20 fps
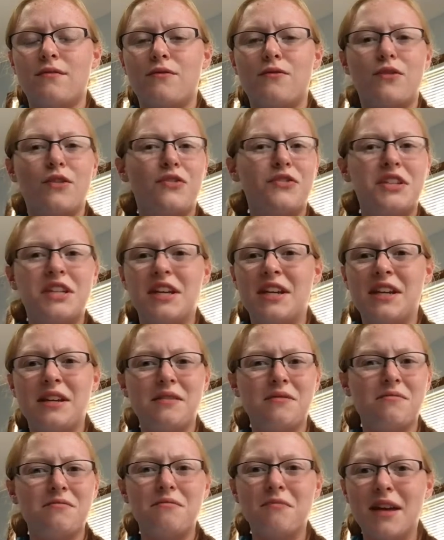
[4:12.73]

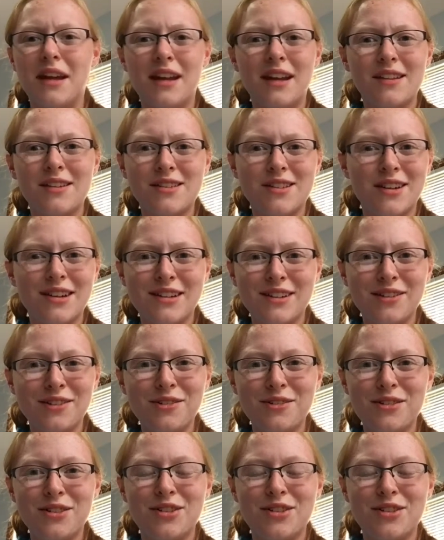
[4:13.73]
15 minutes to do.